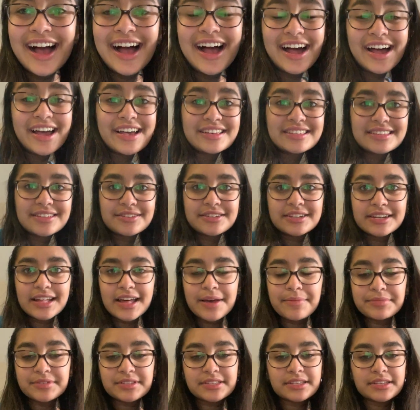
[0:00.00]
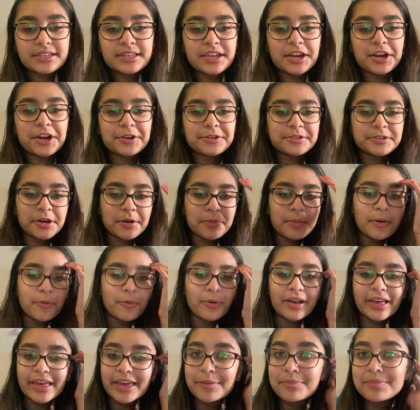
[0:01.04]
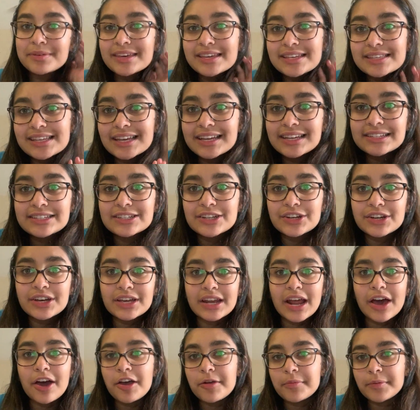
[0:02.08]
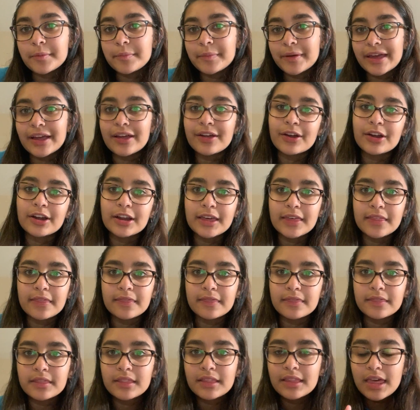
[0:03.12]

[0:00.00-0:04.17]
Hi, so today I'm just here to talk about what APs I took and how I prepared, and